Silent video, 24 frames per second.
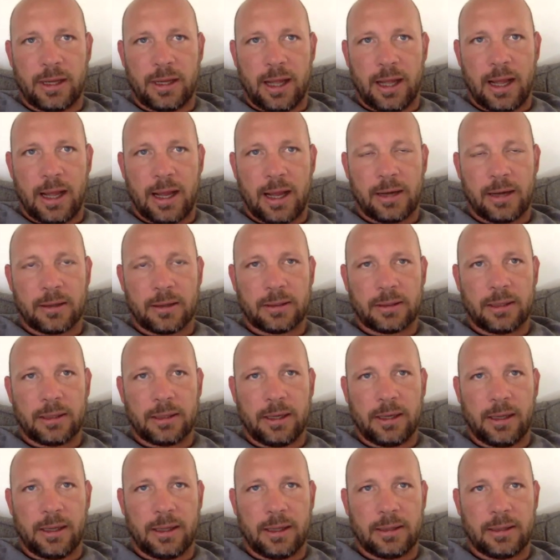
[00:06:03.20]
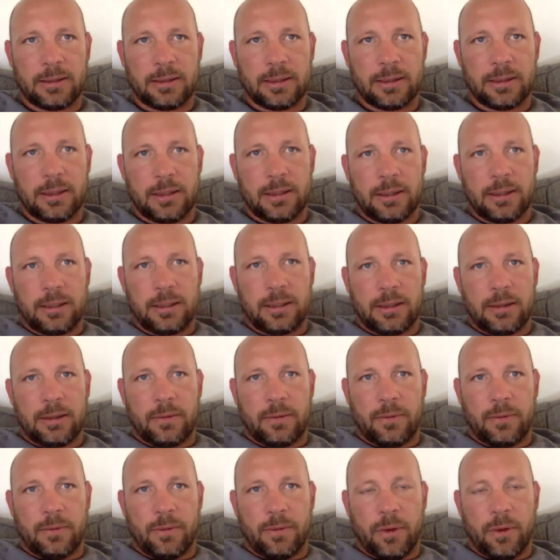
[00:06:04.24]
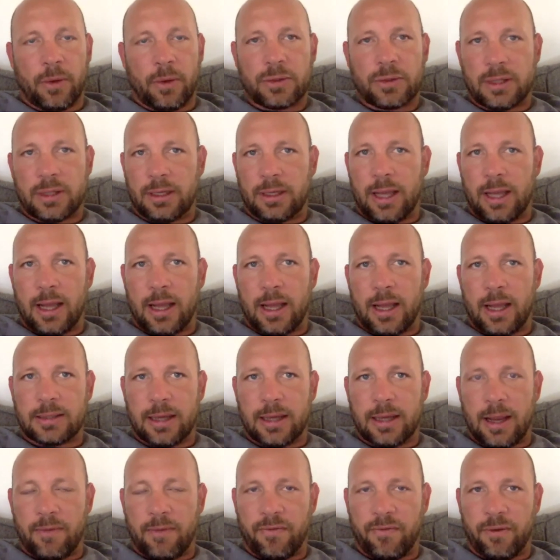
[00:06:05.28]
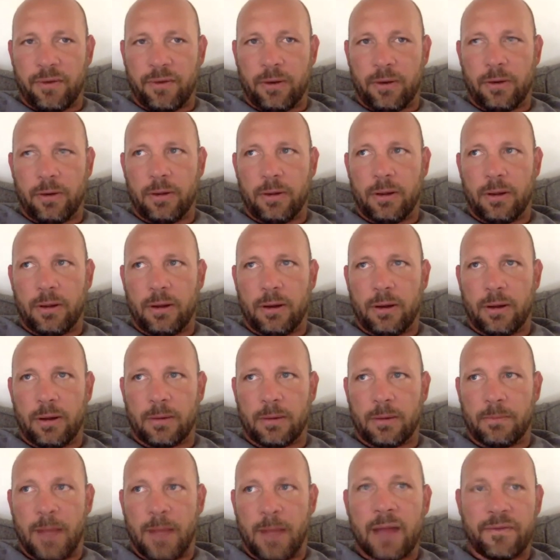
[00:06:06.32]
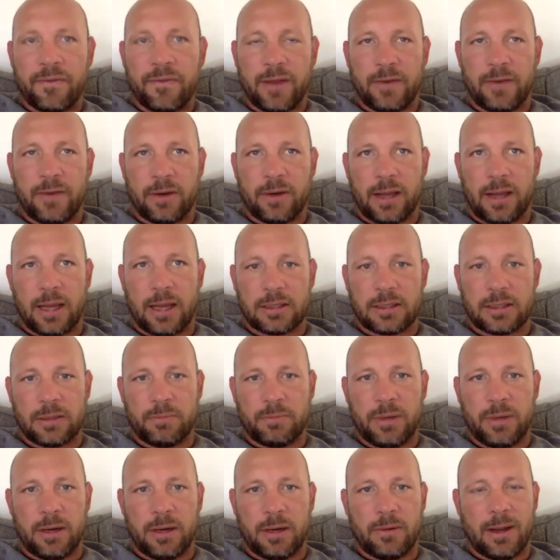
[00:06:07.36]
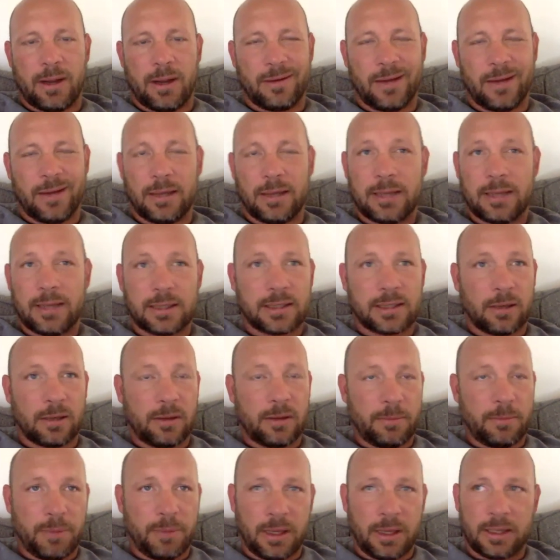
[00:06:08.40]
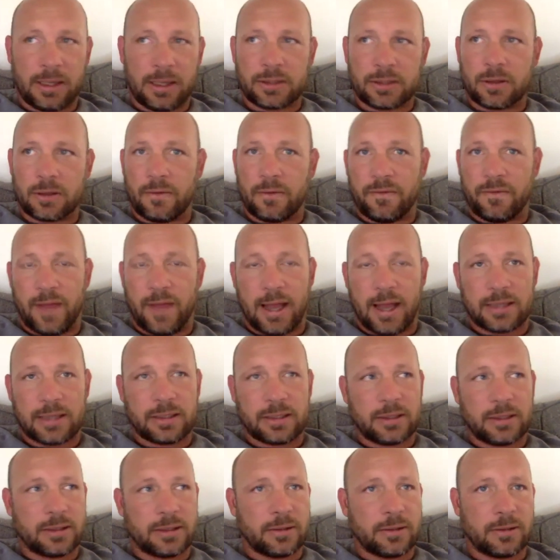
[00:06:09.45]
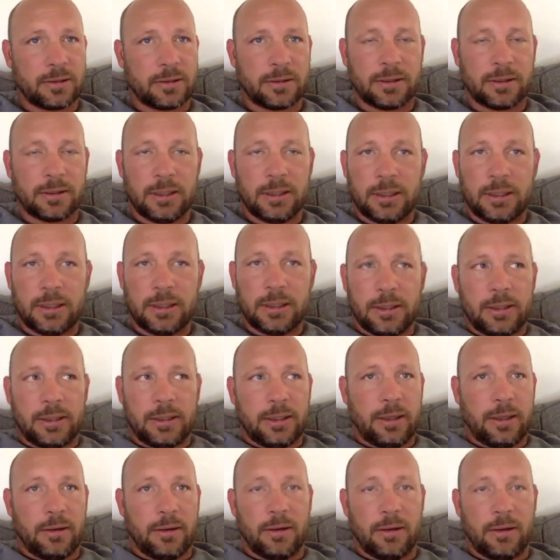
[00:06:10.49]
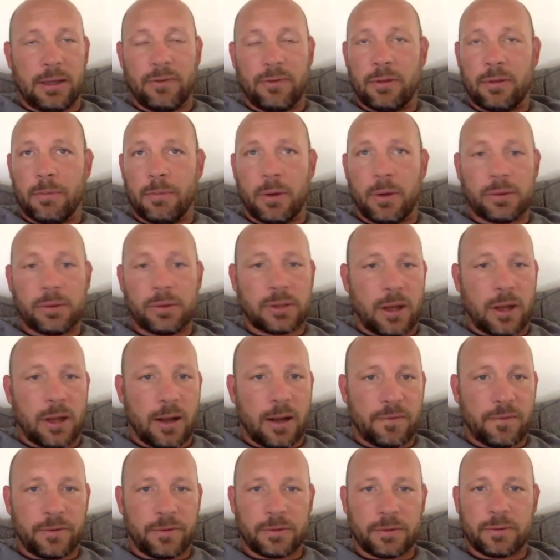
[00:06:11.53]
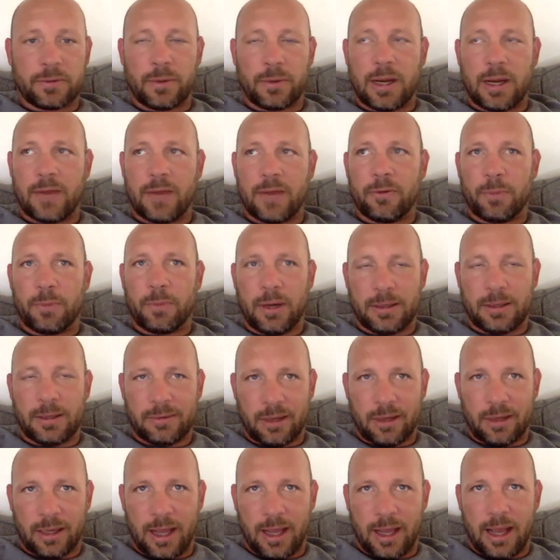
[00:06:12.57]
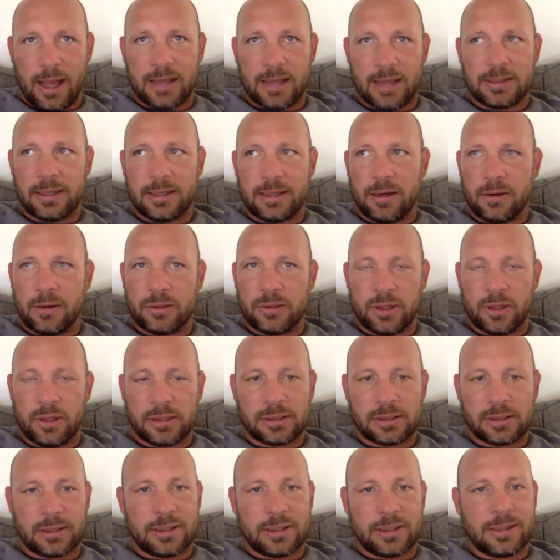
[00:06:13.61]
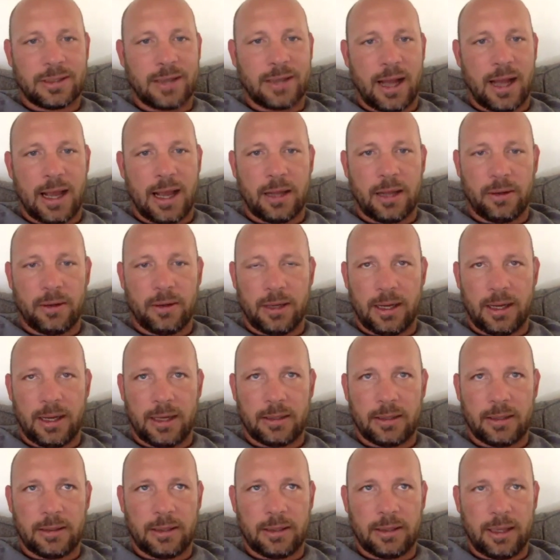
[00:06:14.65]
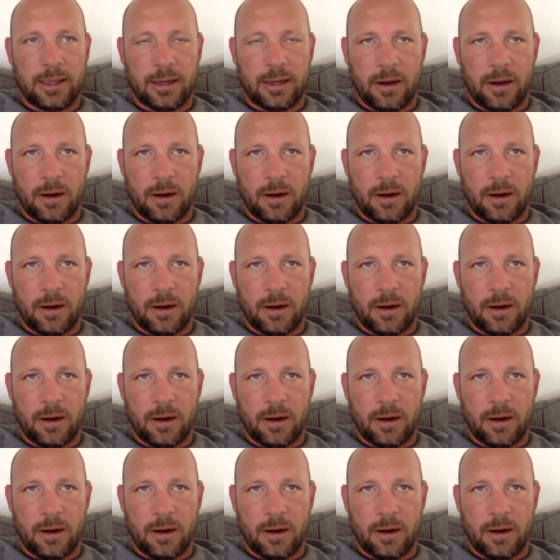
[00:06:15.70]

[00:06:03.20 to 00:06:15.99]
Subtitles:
higher. And those are the guys that I feel are my favorite guys to be around. Not necessarily the biggest or the fastest or even the most offers or whatever, but it's the guys that are just dialed in, they